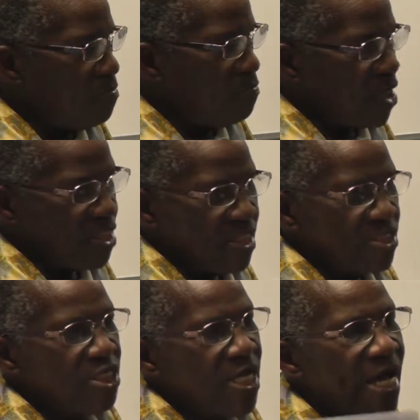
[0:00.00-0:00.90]
But
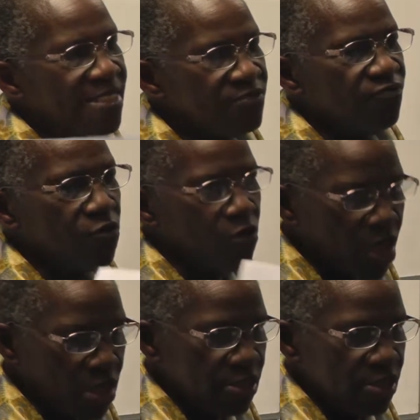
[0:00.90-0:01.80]
she has
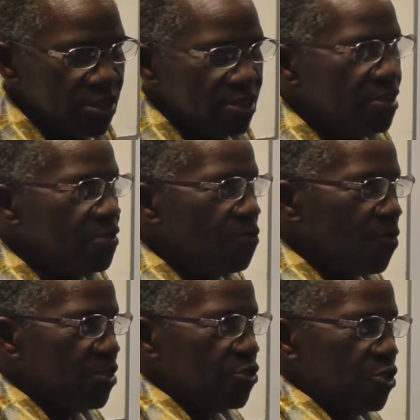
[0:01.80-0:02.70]
forgotten
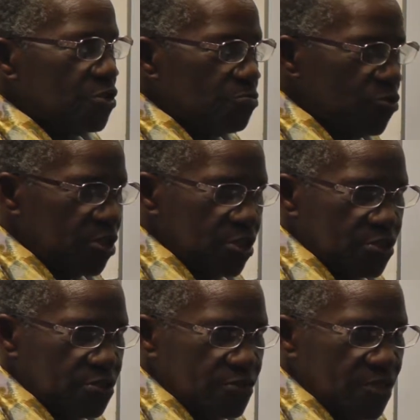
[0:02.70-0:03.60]
where she's put it.
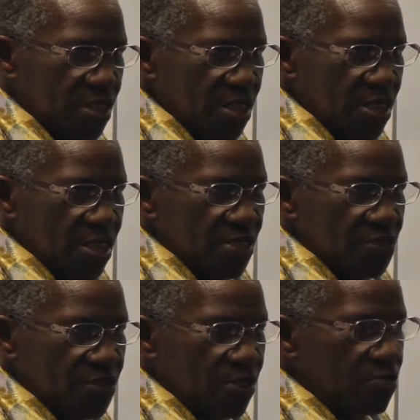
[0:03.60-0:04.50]

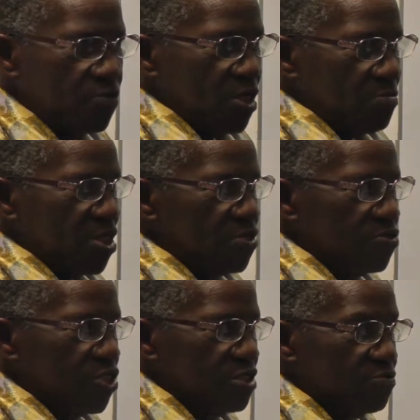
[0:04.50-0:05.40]
So, because
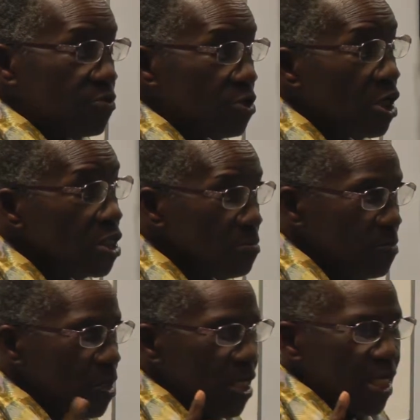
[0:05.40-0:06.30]
she's forgotten,
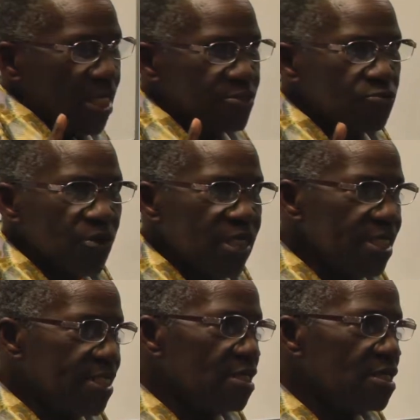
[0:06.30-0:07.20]
it's
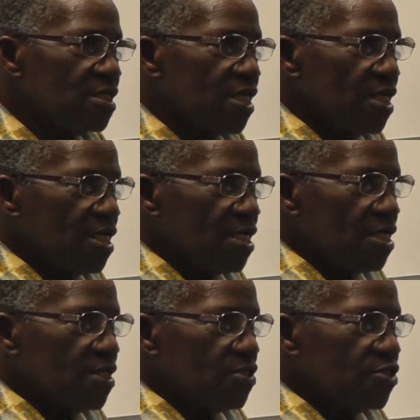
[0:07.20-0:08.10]
real.
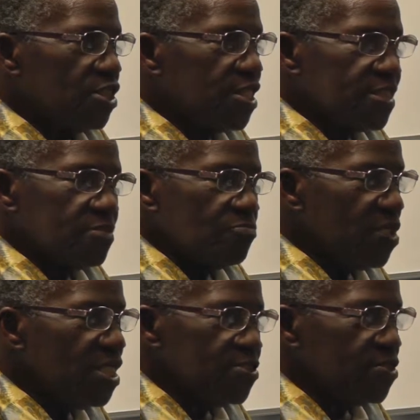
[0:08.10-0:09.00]
She doesn't
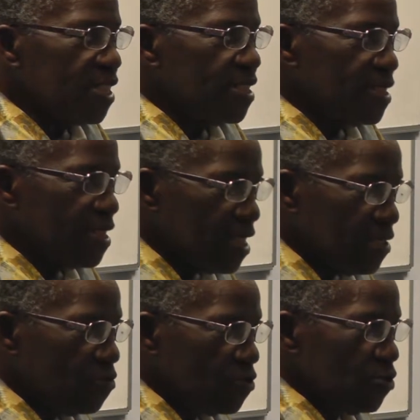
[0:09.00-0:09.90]
mean to tell a lie
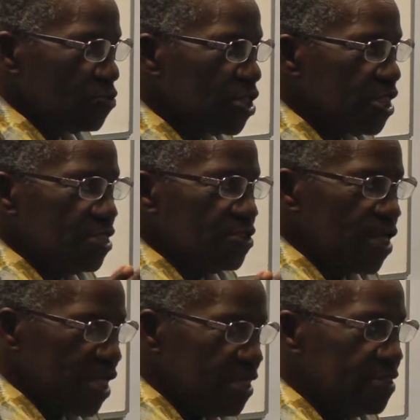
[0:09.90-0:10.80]
on you.
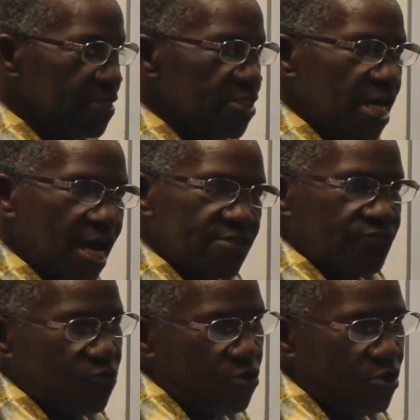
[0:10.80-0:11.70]
She has
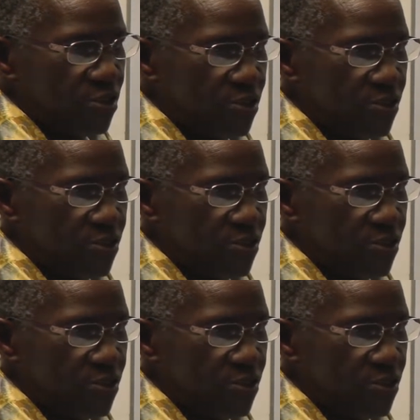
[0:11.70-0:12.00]
forgotten.